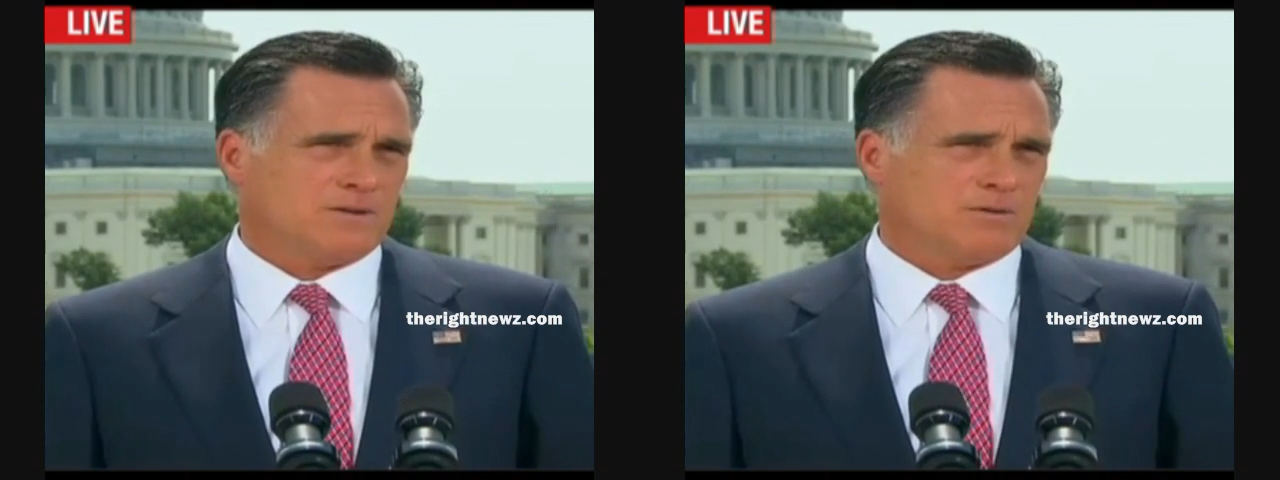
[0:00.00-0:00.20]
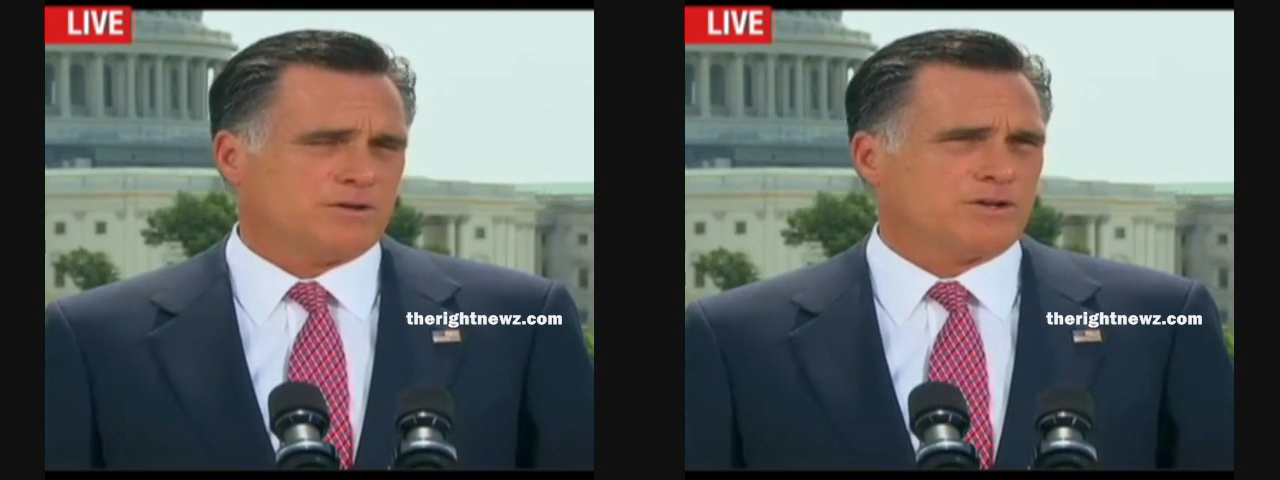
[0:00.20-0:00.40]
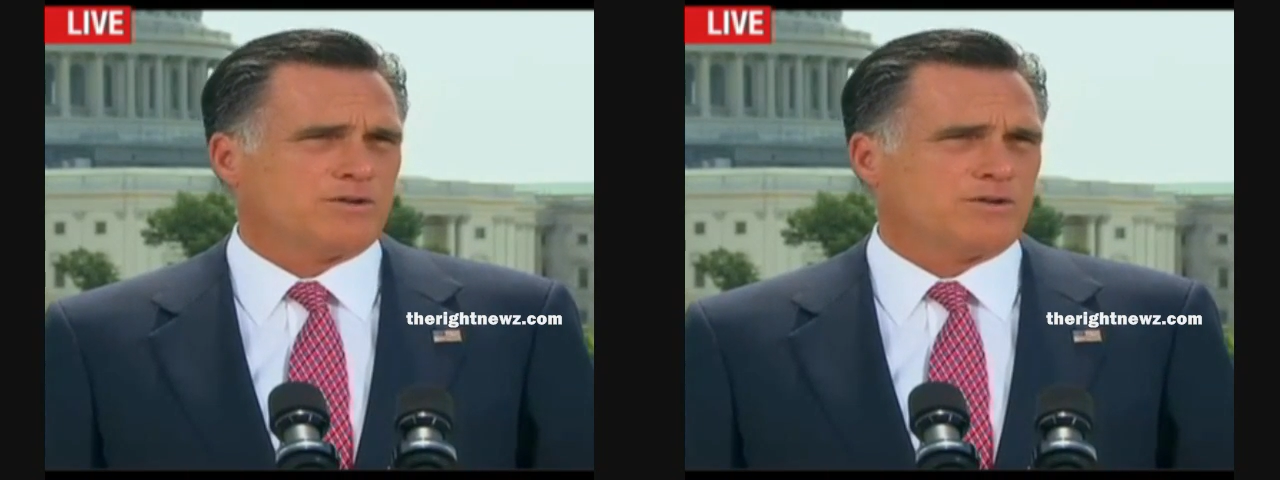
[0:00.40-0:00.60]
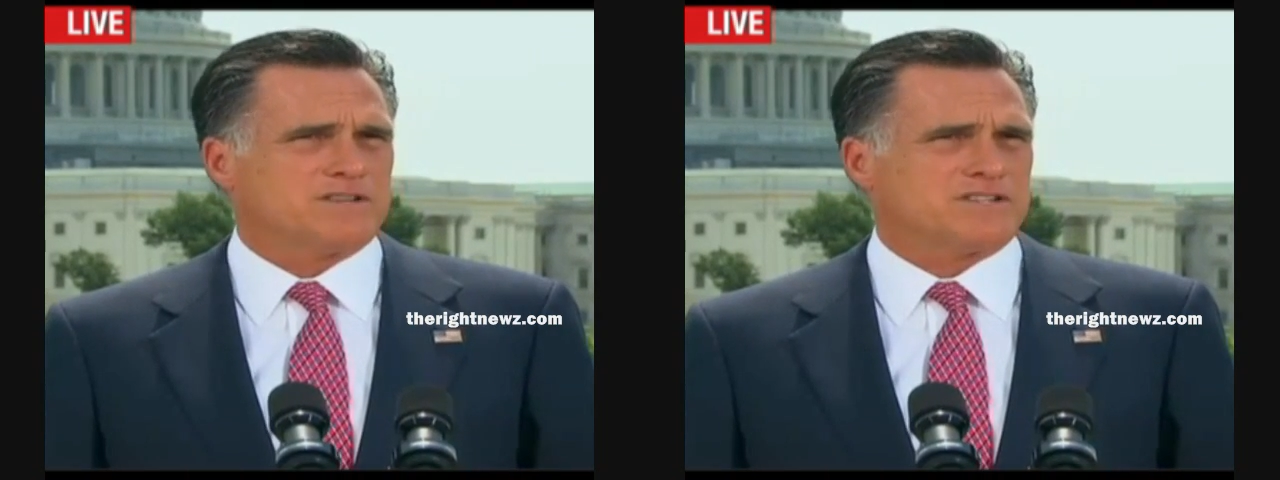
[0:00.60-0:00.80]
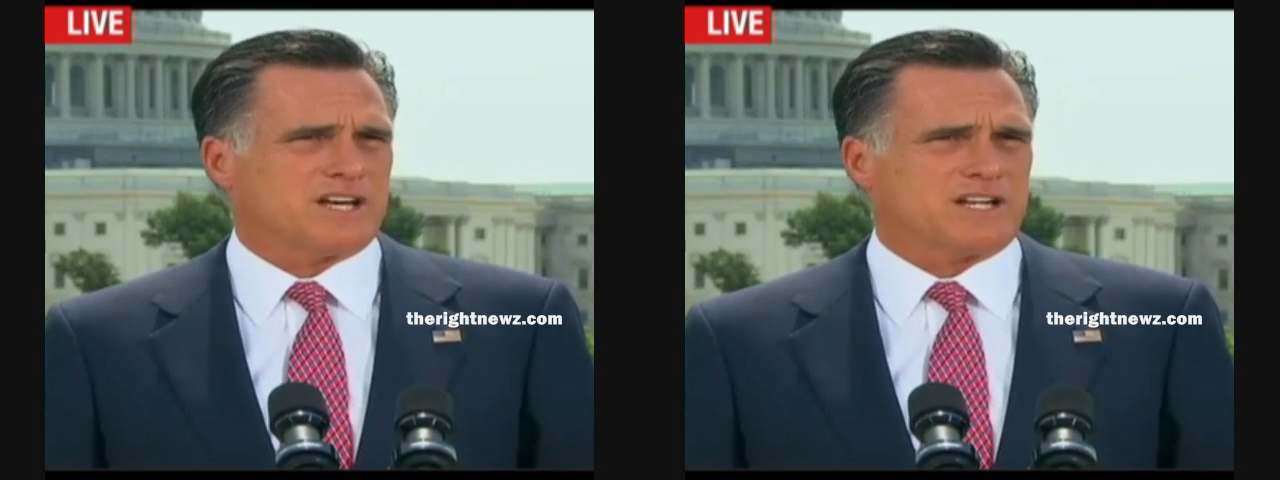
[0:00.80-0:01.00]
where we don't have
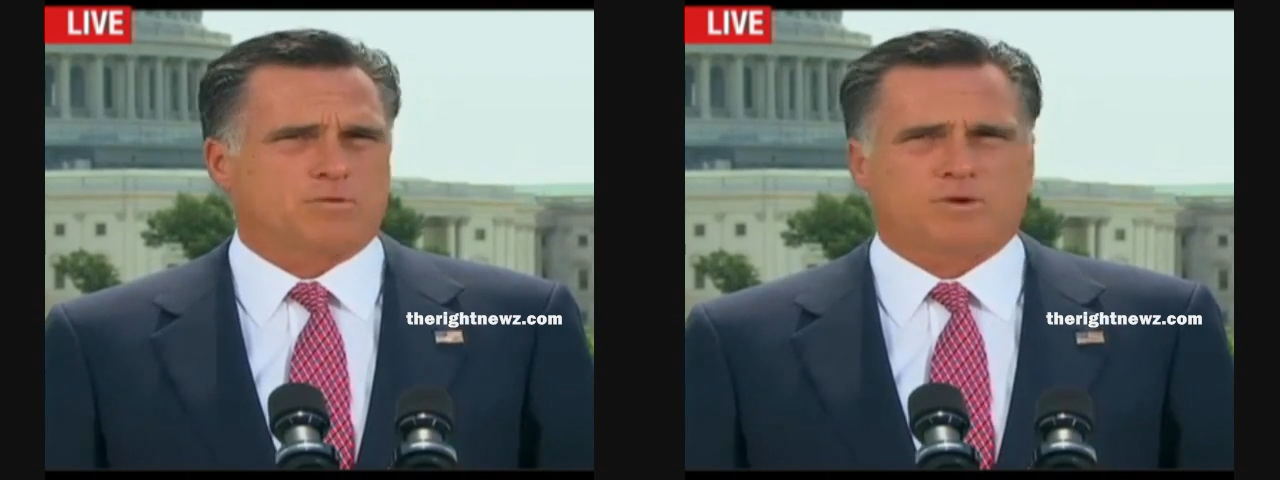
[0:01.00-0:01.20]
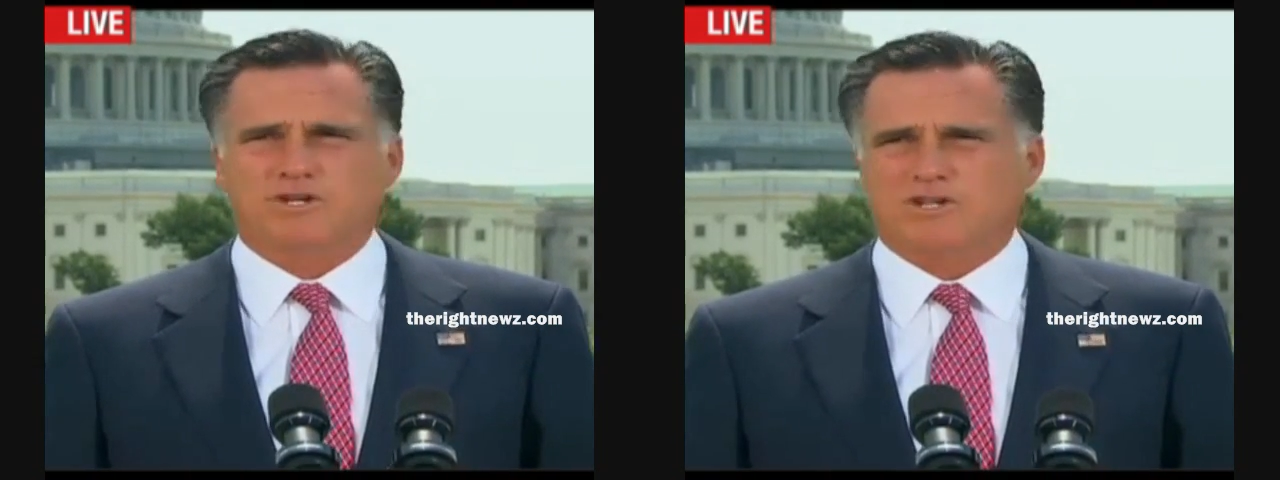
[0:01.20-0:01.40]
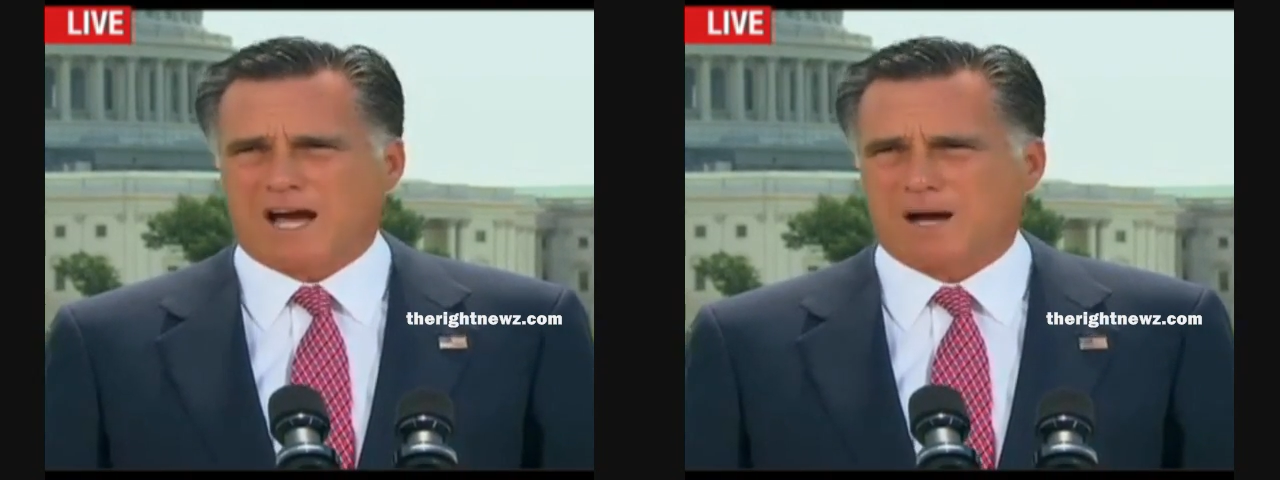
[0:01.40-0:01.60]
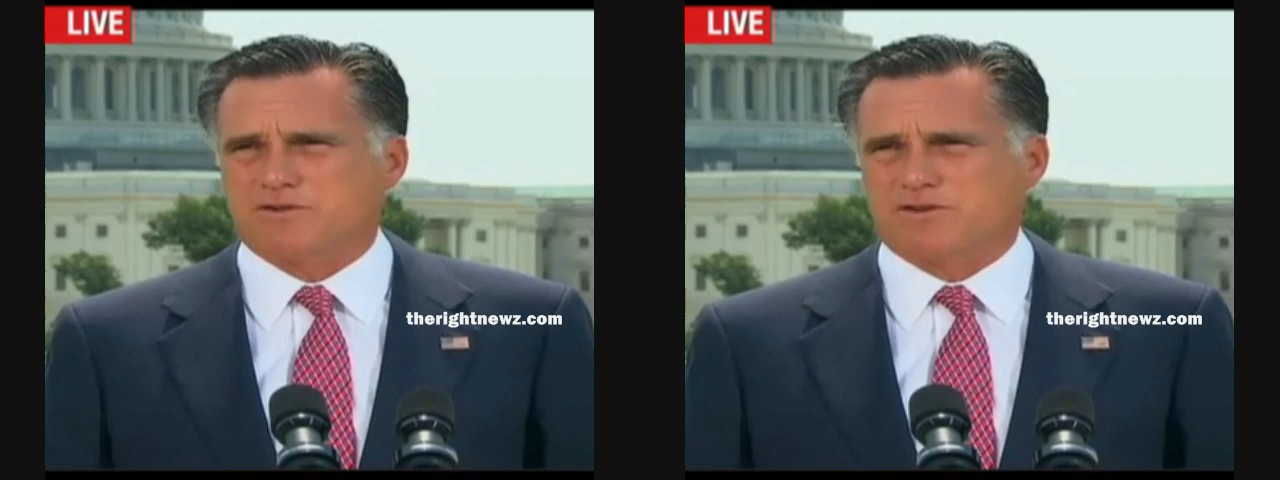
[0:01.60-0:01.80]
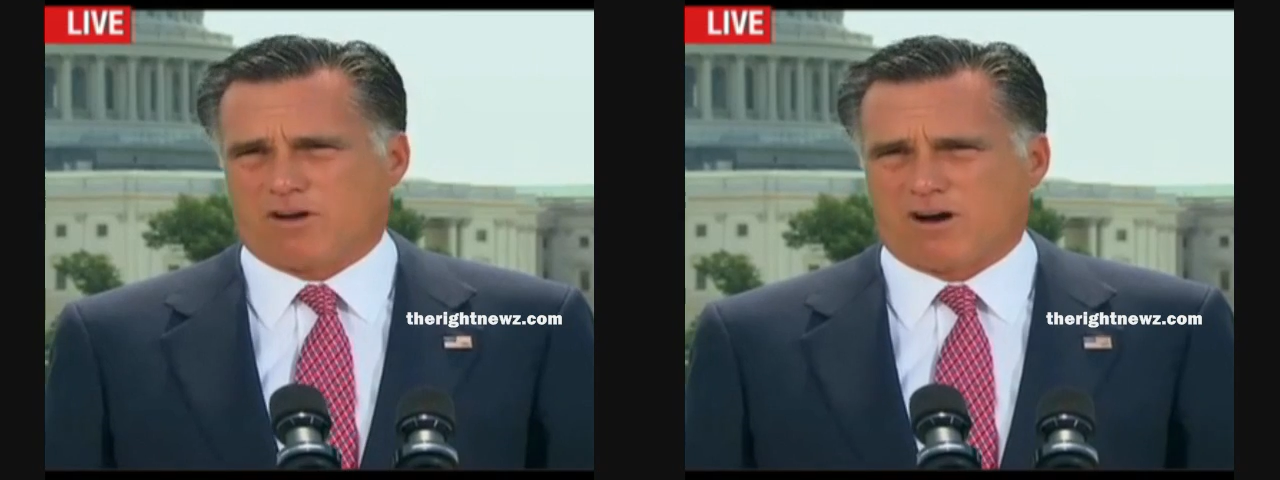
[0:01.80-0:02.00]
a setting where
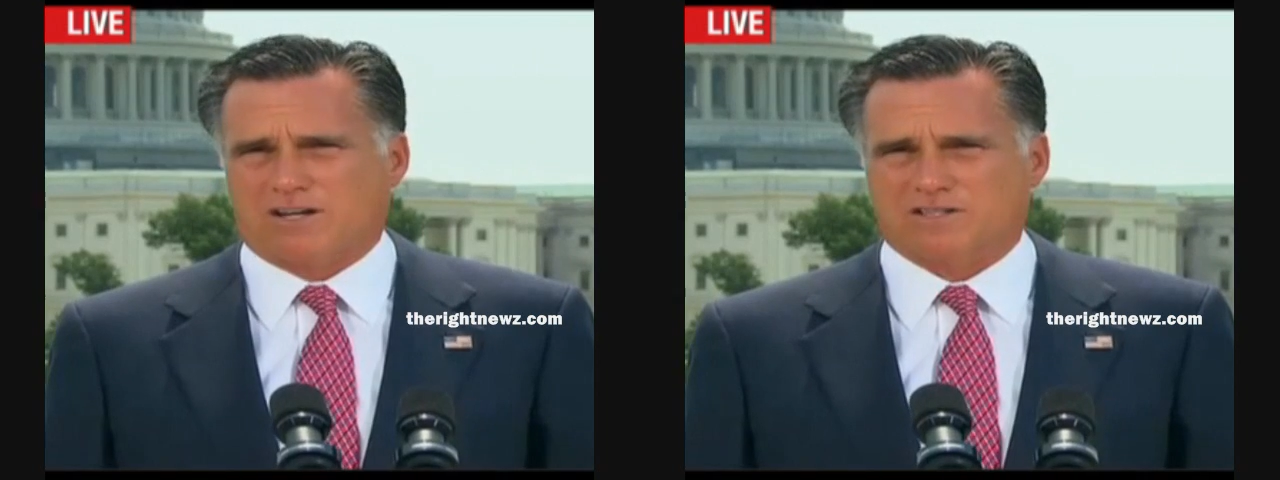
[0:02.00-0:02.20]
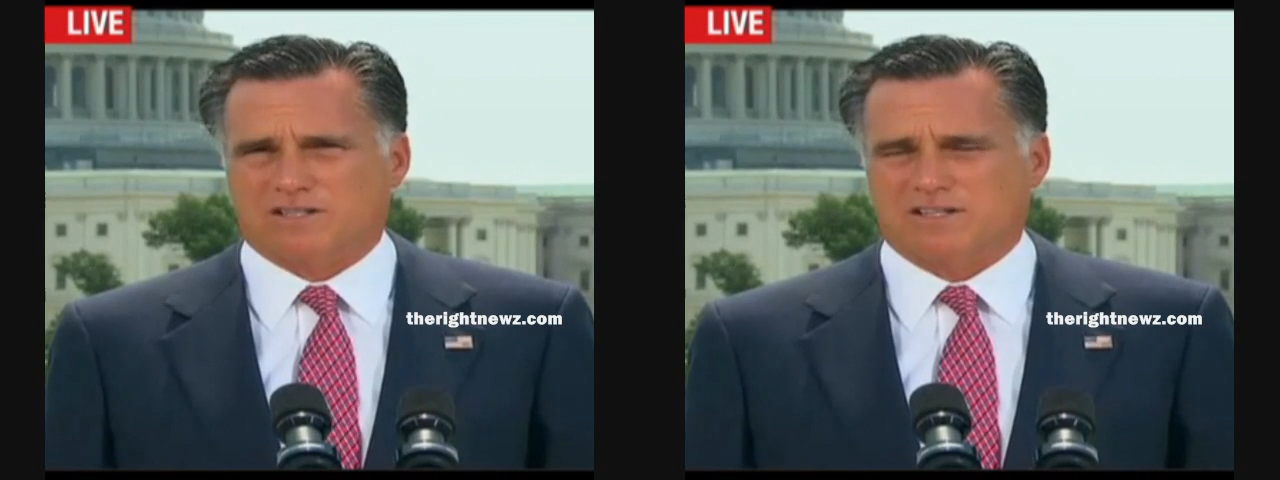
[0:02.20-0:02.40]
jobs are lost.